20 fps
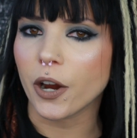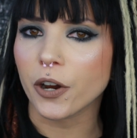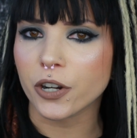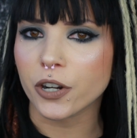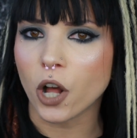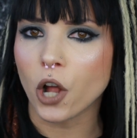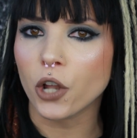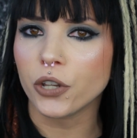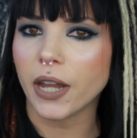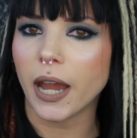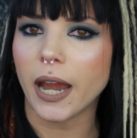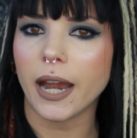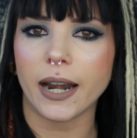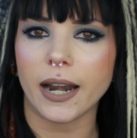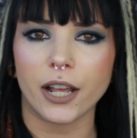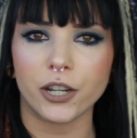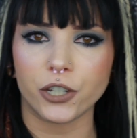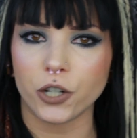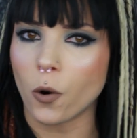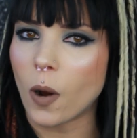wear it all day and
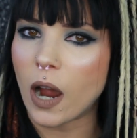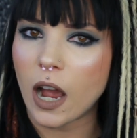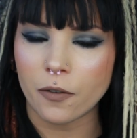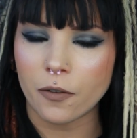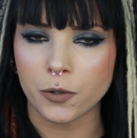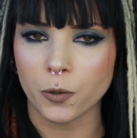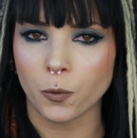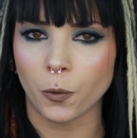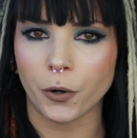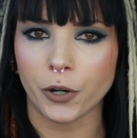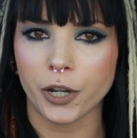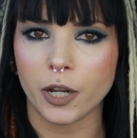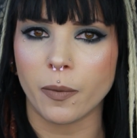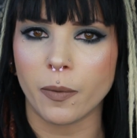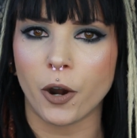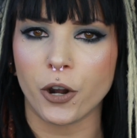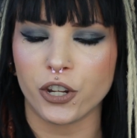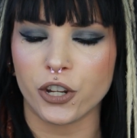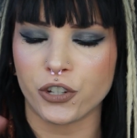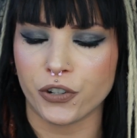I don't have to worry
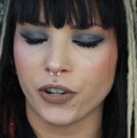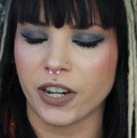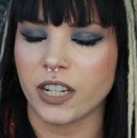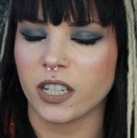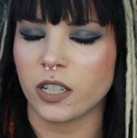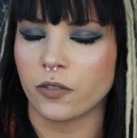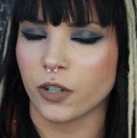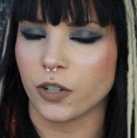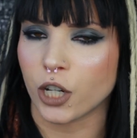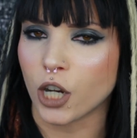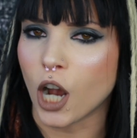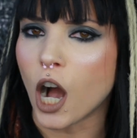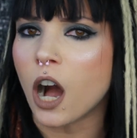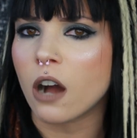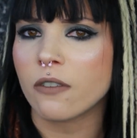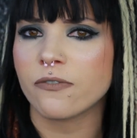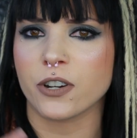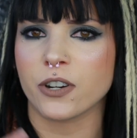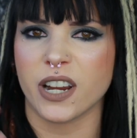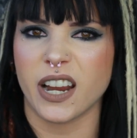about it transferring
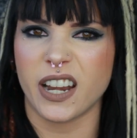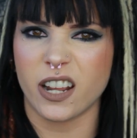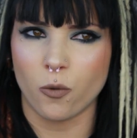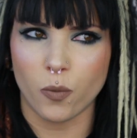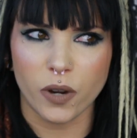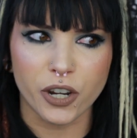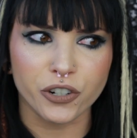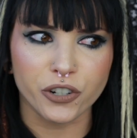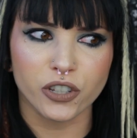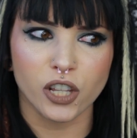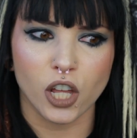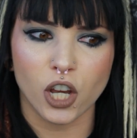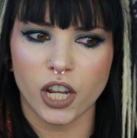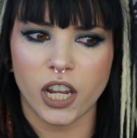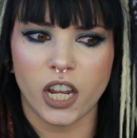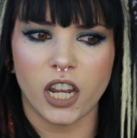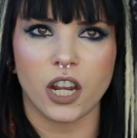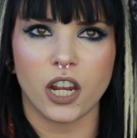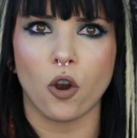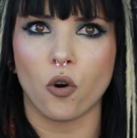off or getting weird
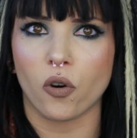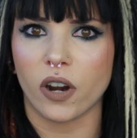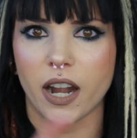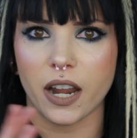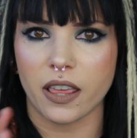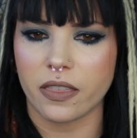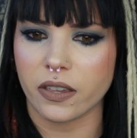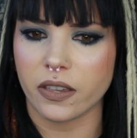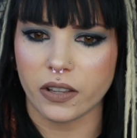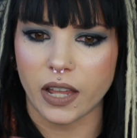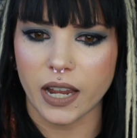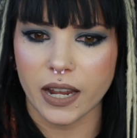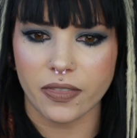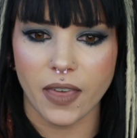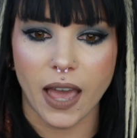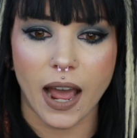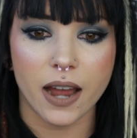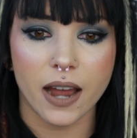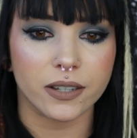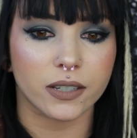looking or anything like
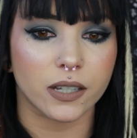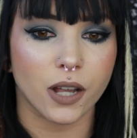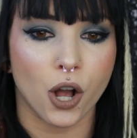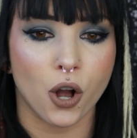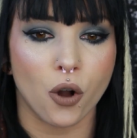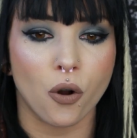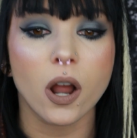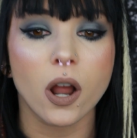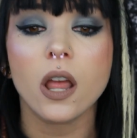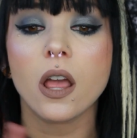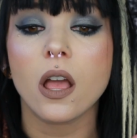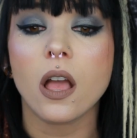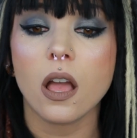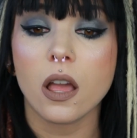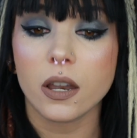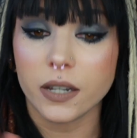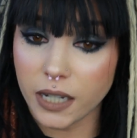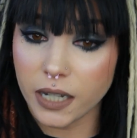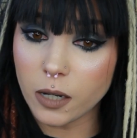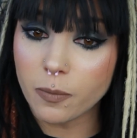that. So
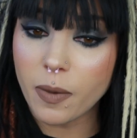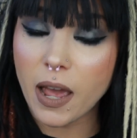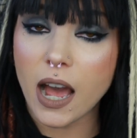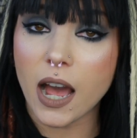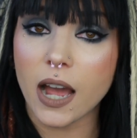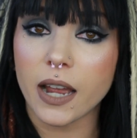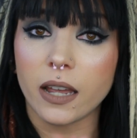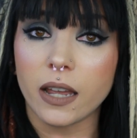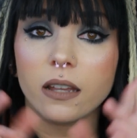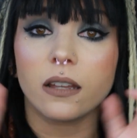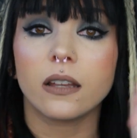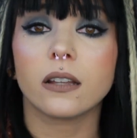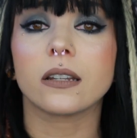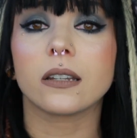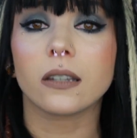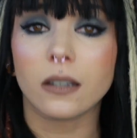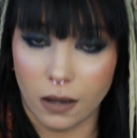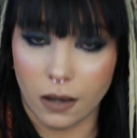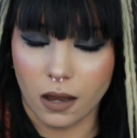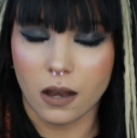Teabag,
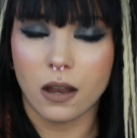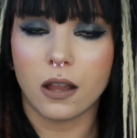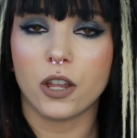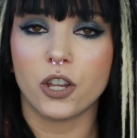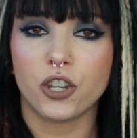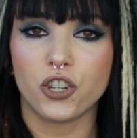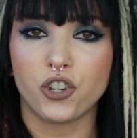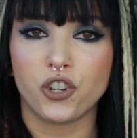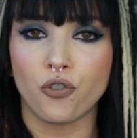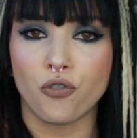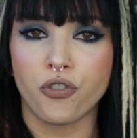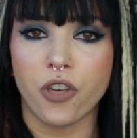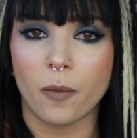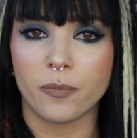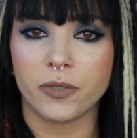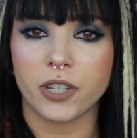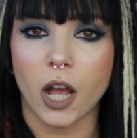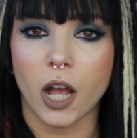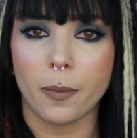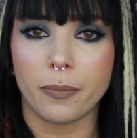two
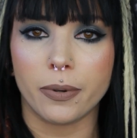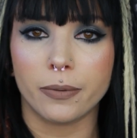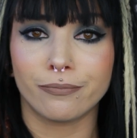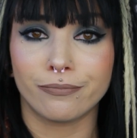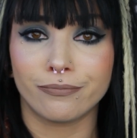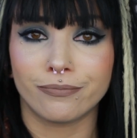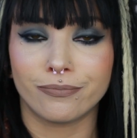thumbs up.